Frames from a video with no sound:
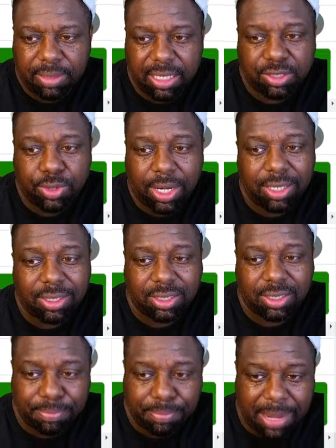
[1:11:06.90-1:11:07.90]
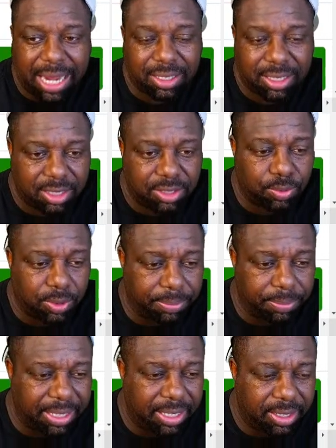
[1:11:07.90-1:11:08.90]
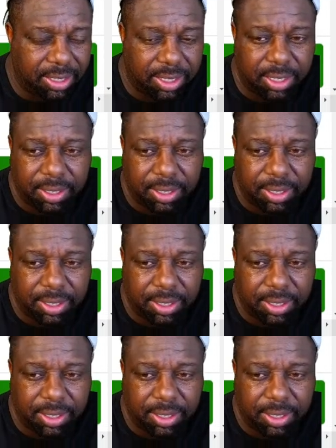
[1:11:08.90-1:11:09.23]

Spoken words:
Let's try to smack this one, man.